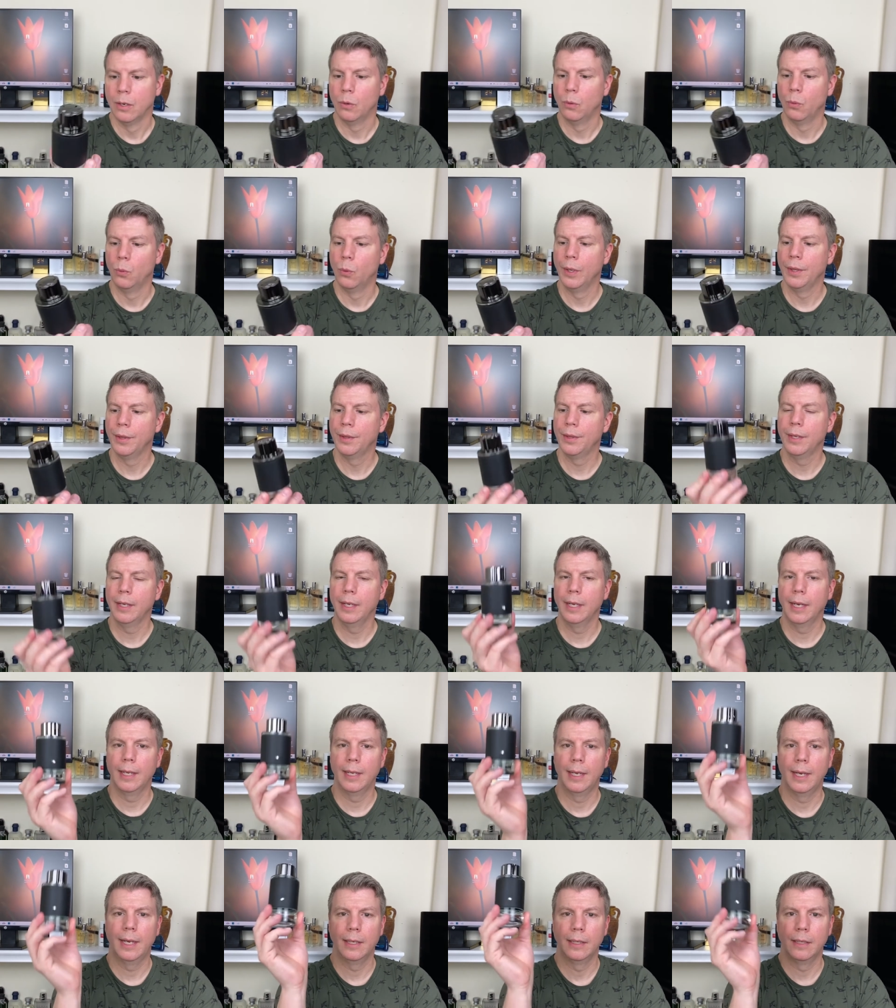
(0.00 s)
One thing
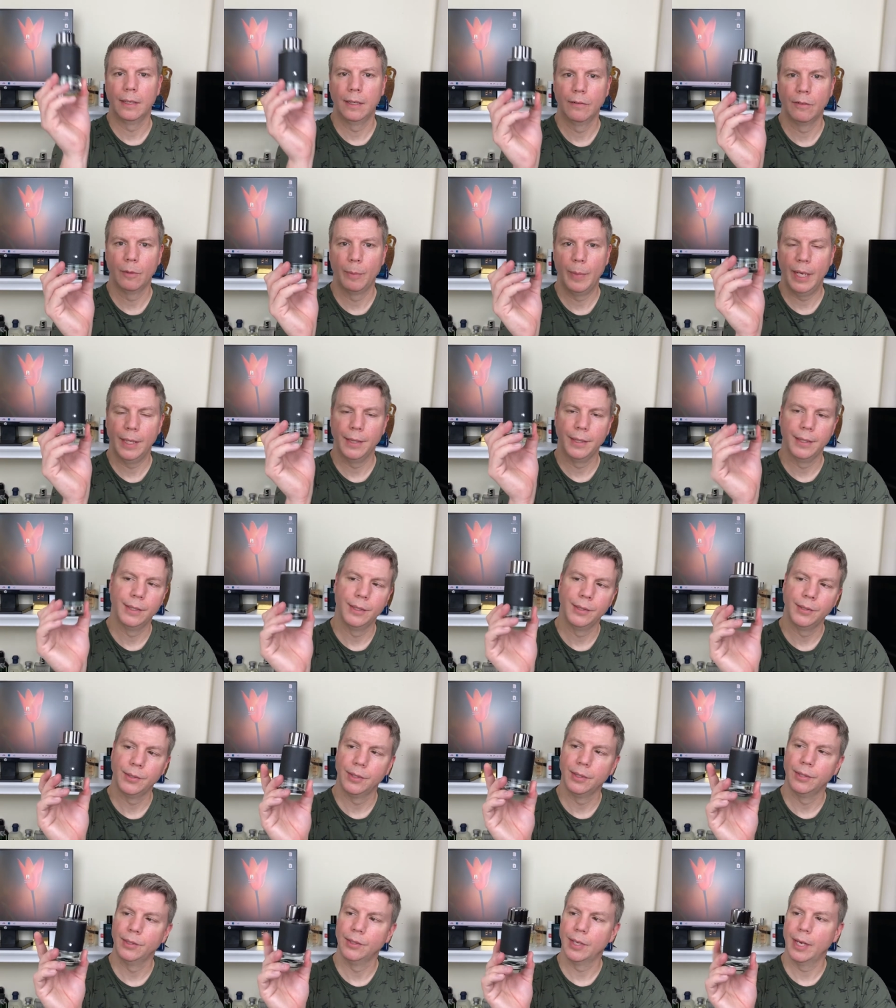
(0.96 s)
I love about
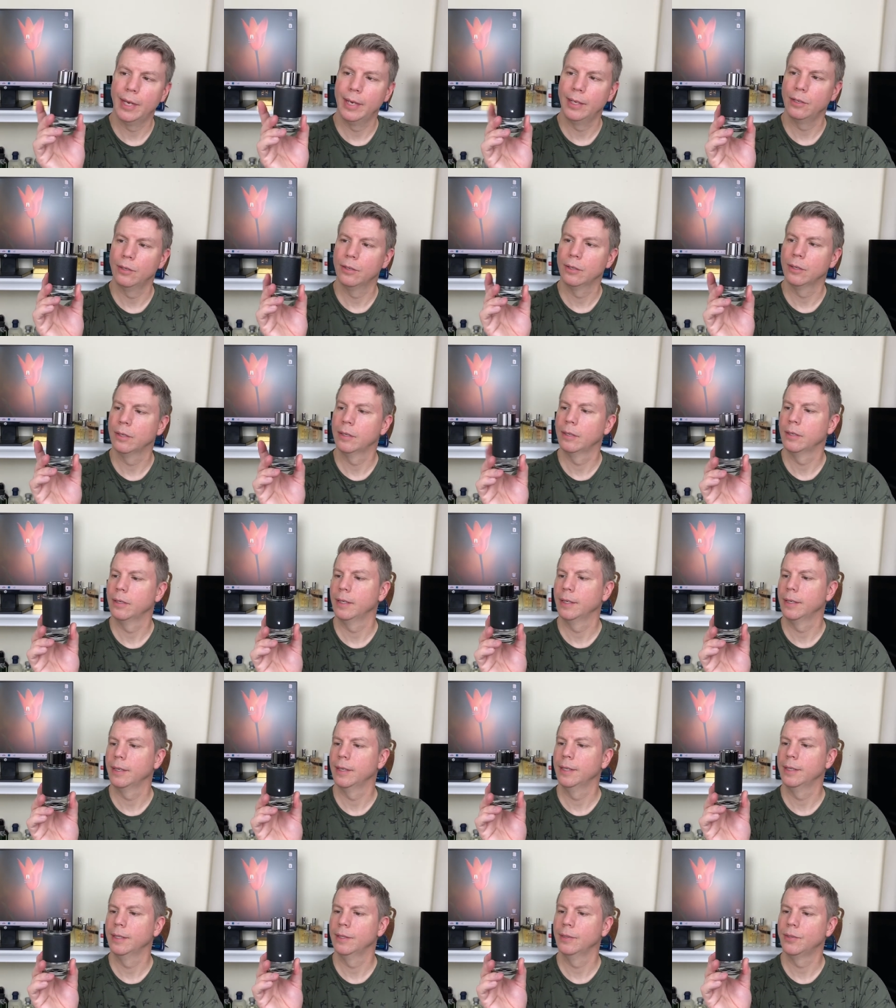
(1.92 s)
this designer
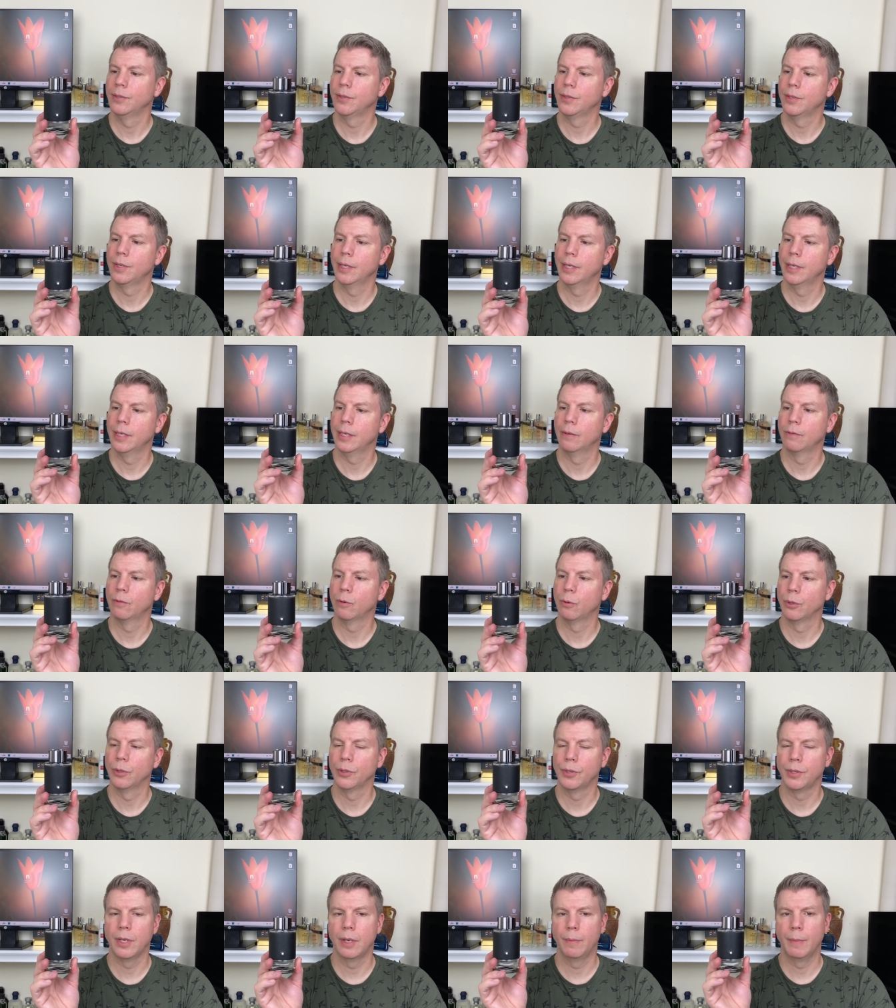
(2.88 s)
is that, of
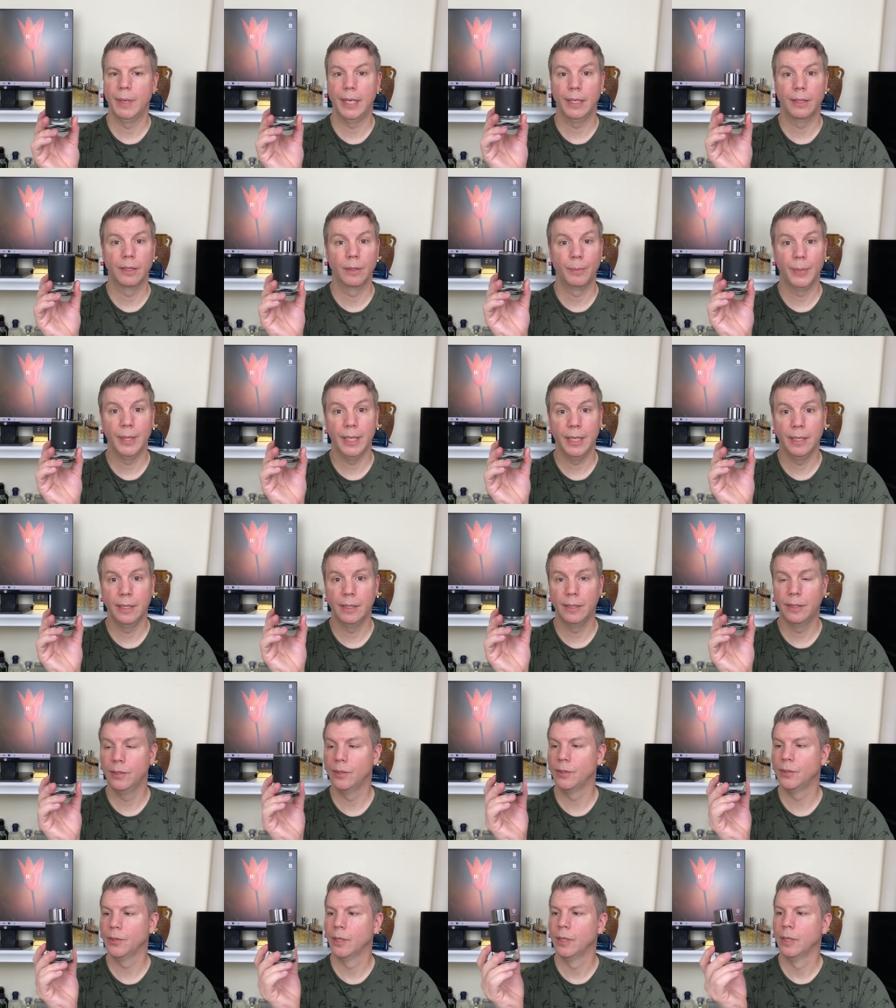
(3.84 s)
course, they make the
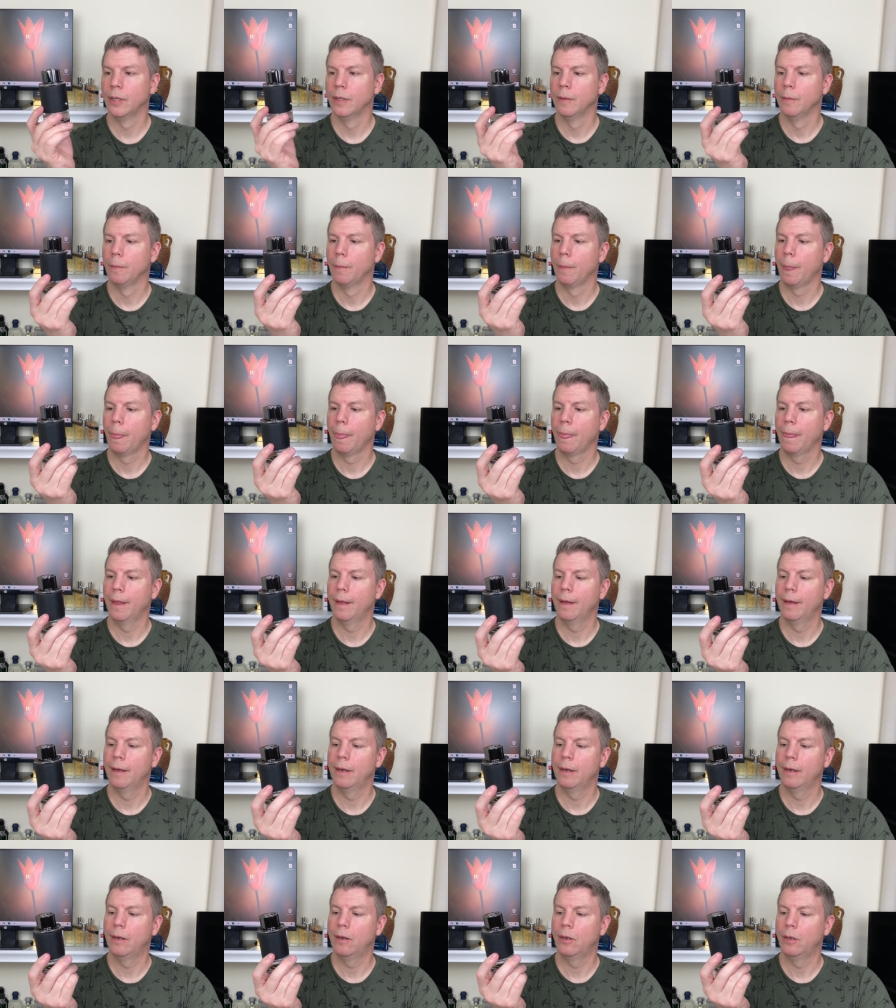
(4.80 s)
pins.
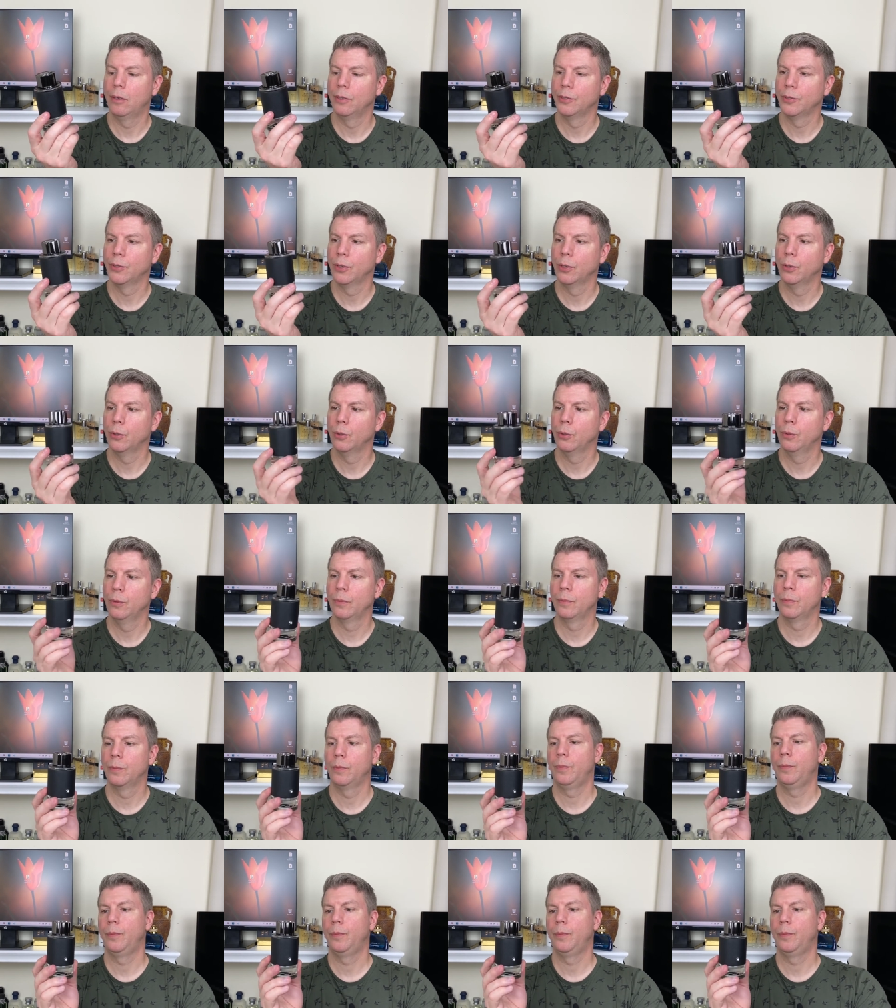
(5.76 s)
Uh, also,